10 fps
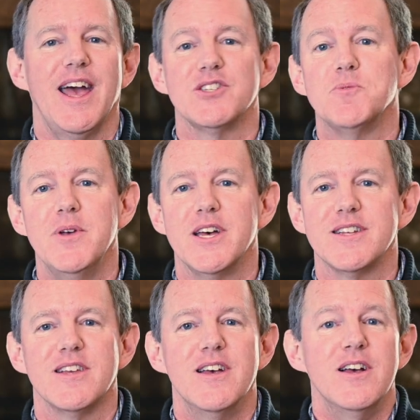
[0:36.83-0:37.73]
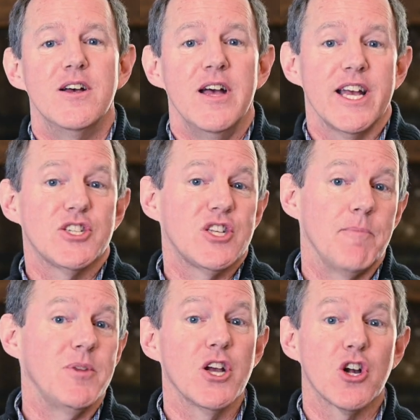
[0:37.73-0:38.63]
has meant
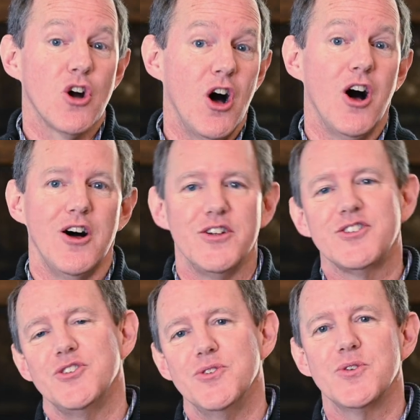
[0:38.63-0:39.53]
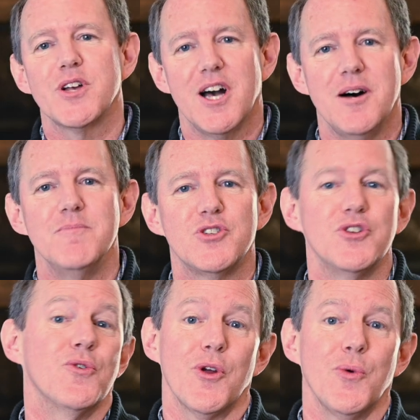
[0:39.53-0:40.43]
accepting a call to come
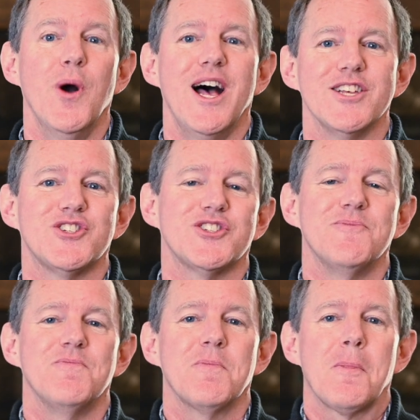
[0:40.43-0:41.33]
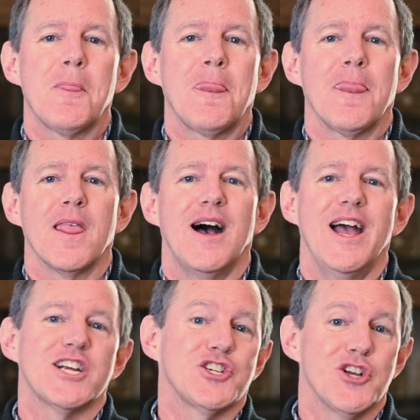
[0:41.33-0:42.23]
to Northwest.
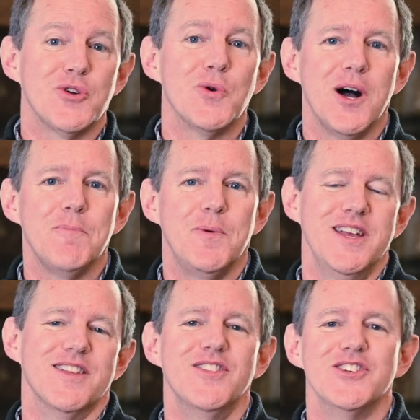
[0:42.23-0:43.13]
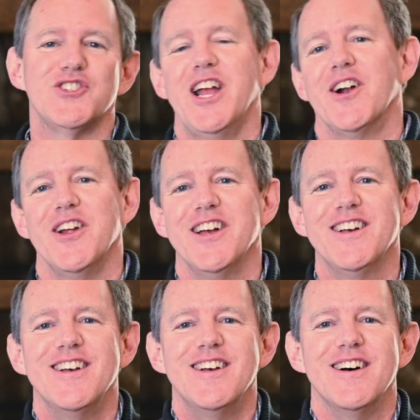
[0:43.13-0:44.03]
I actually grew up in this
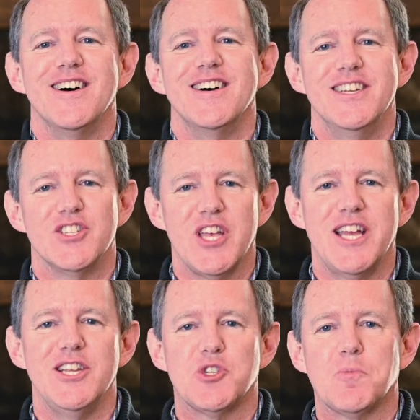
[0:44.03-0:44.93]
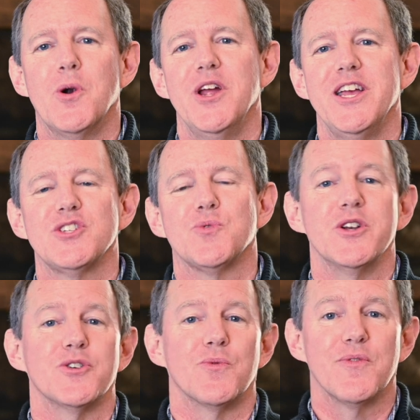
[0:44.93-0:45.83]
area, in Sandy Springs,
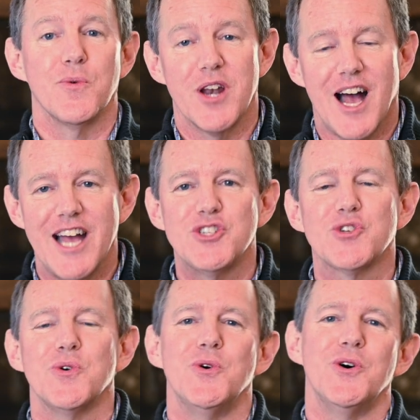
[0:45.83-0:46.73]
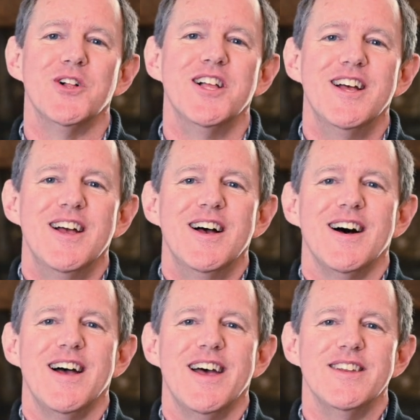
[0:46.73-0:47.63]
went to Riverwood High School,
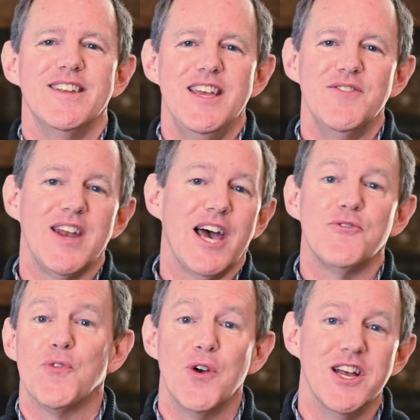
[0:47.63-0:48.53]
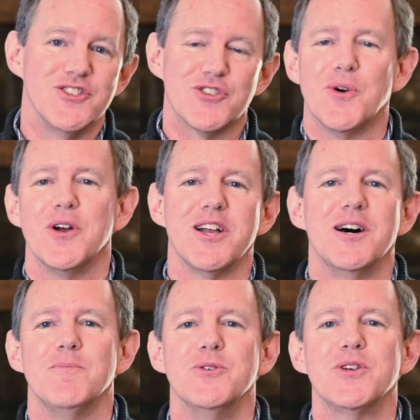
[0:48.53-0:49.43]
and even had friends growing
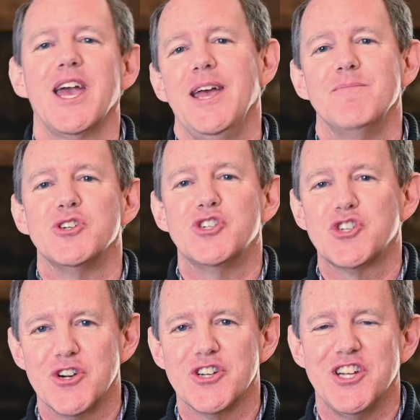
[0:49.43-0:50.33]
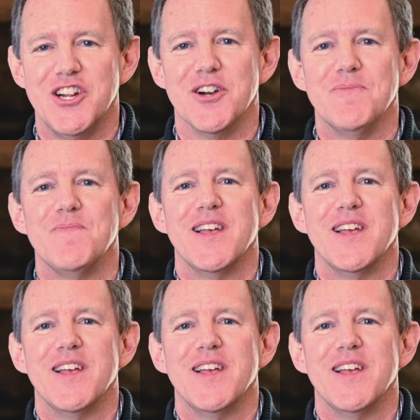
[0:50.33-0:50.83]
up who came to church here.